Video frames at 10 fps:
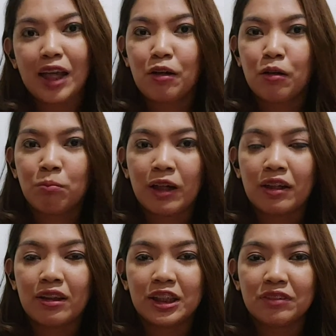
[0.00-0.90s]
I hope
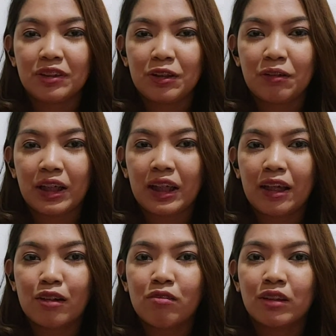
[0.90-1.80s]
this video
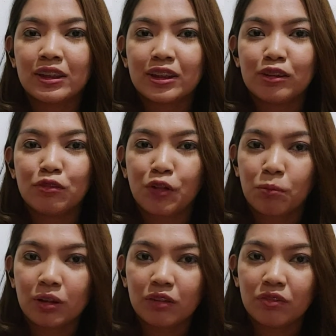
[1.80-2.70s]
again was
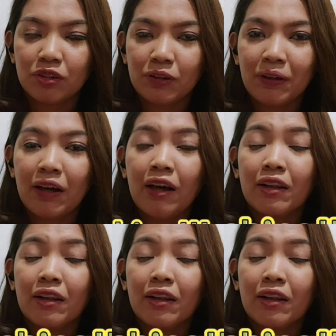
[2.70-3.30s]
informative to you.